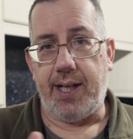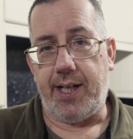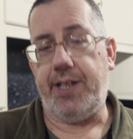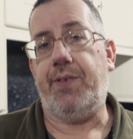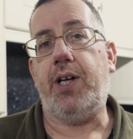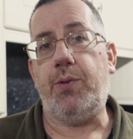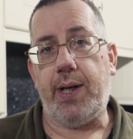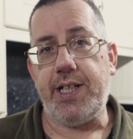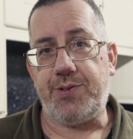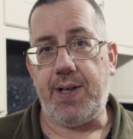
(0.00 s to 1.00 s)
And there are
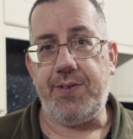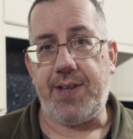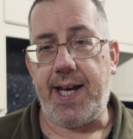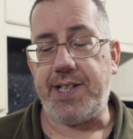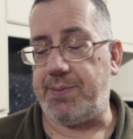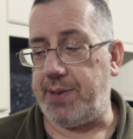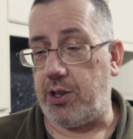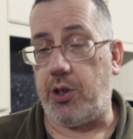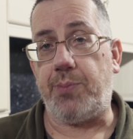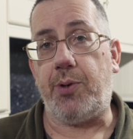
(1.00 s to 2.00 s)
ways around that. I mean, a
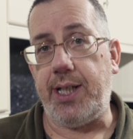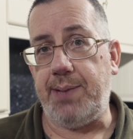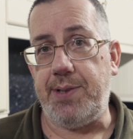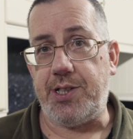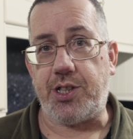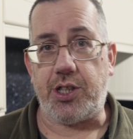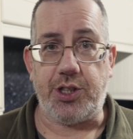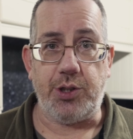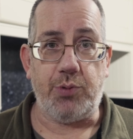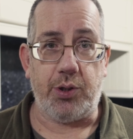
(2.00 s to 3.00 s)
lot of my images I
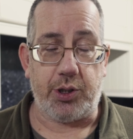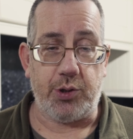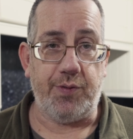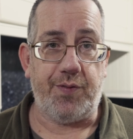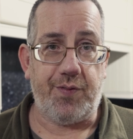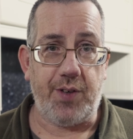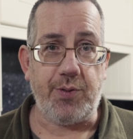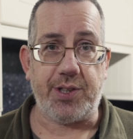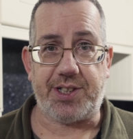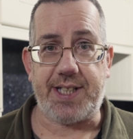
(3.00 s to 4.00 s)
do what they call
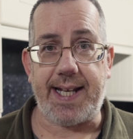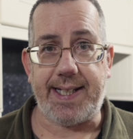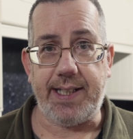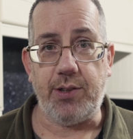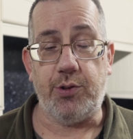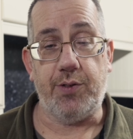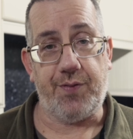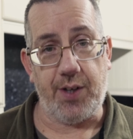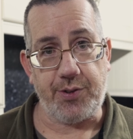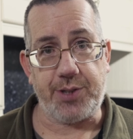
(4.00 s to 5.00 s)
focus stacking or
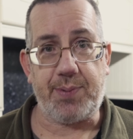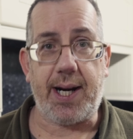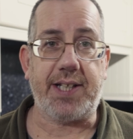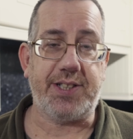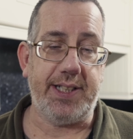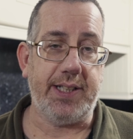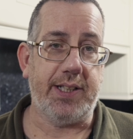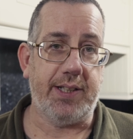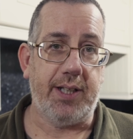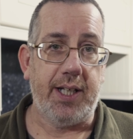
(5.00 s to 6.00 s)
focus bracketing.
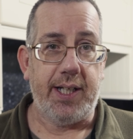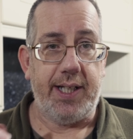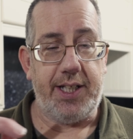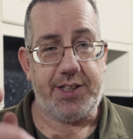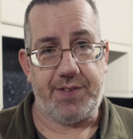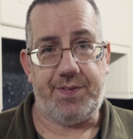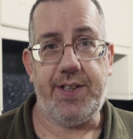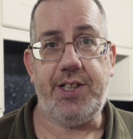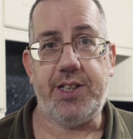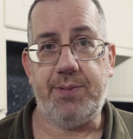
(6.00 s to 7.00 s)
It's a
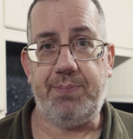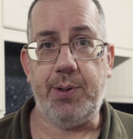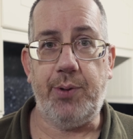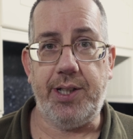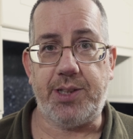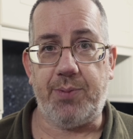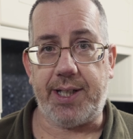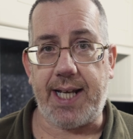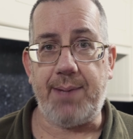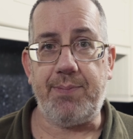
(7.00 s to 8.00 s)
feature built into my
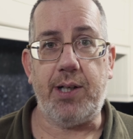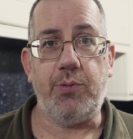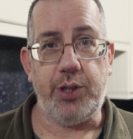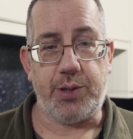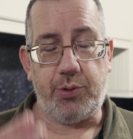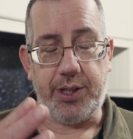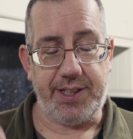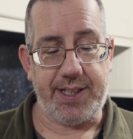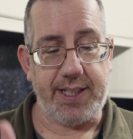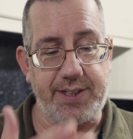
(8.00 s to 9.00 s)
camera, which what
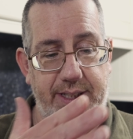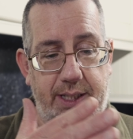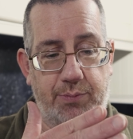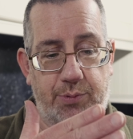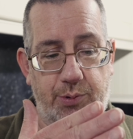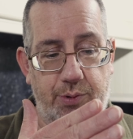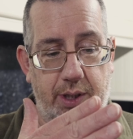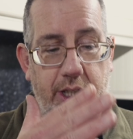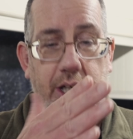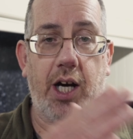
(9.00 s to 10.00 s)
it does,
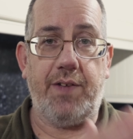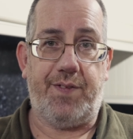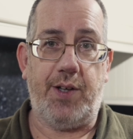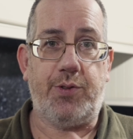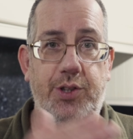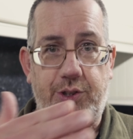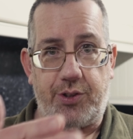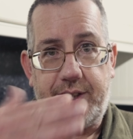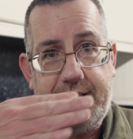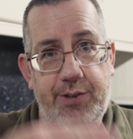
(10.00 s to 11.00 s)
I focus
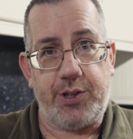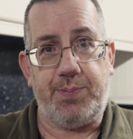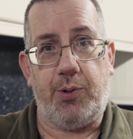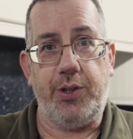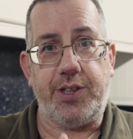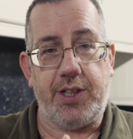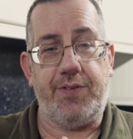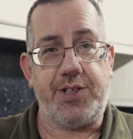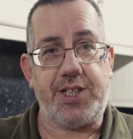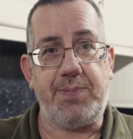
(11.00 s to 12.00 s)
on the nearest point
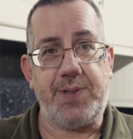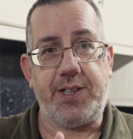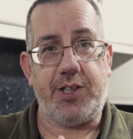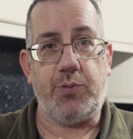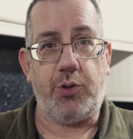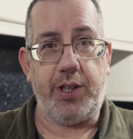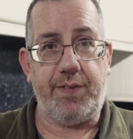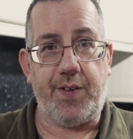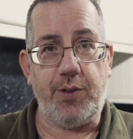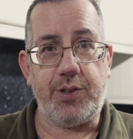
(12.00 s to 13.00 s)
of the subject that I want in
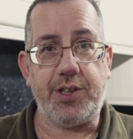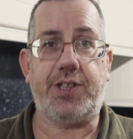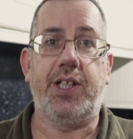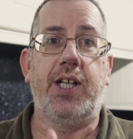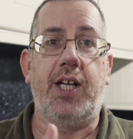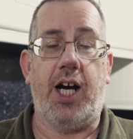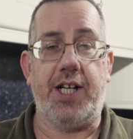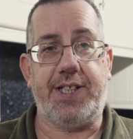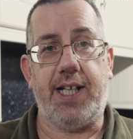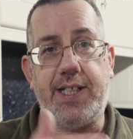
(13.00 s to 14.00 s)
focus.
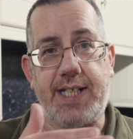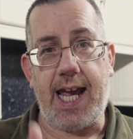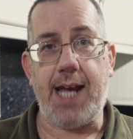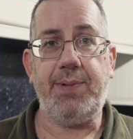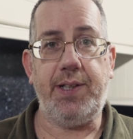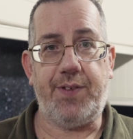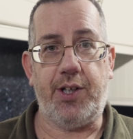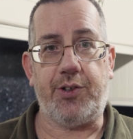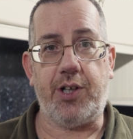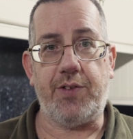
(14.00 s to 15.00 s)
I tell it how many
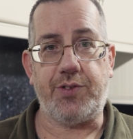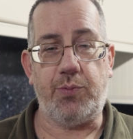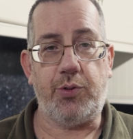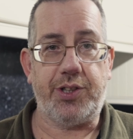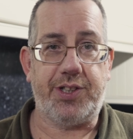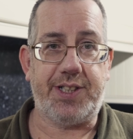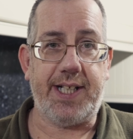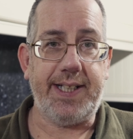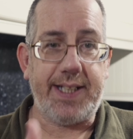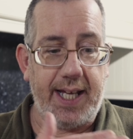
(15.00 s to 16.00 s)
photographs I want it to
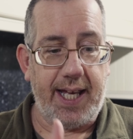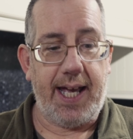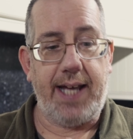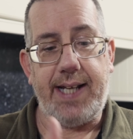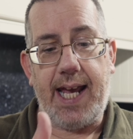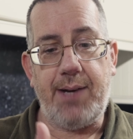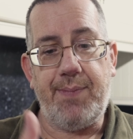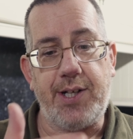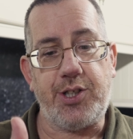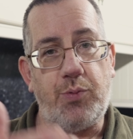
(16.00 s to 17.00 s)
take and how
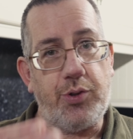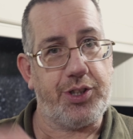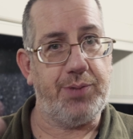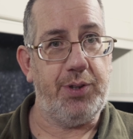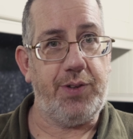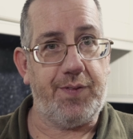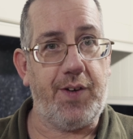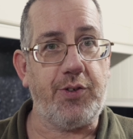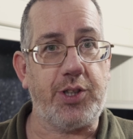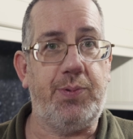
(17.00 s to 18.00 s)
much I want to move the
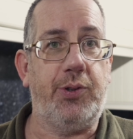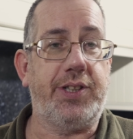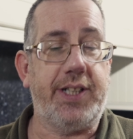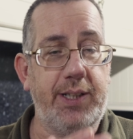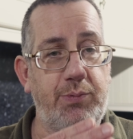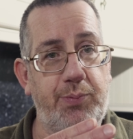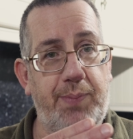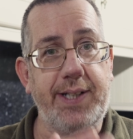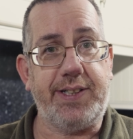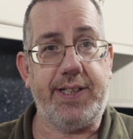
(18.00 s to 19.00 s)
focus point, and it will
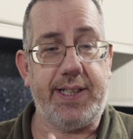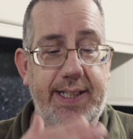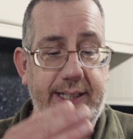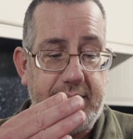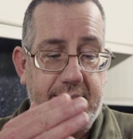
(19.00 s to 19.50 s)
basically